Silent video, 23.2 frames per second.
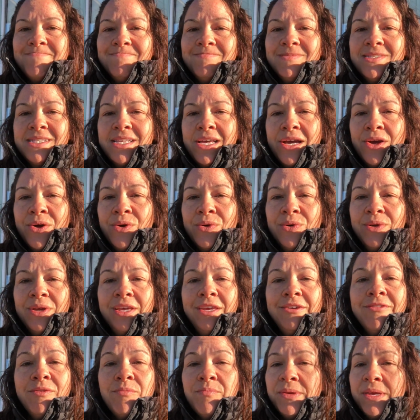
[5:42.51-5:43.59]
So
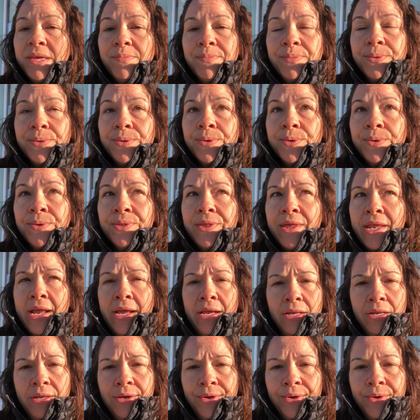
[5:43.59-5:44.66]
even people that I
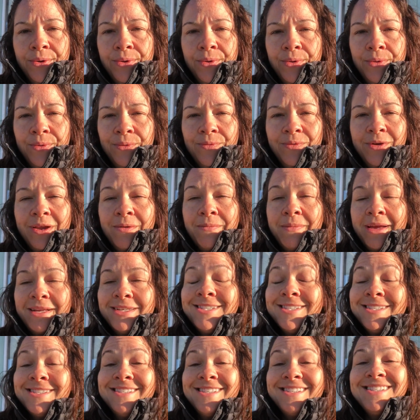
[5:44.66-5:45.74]
know, one of my
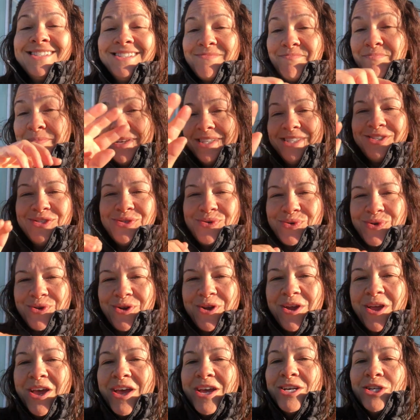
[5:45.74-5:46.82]
distant mentor,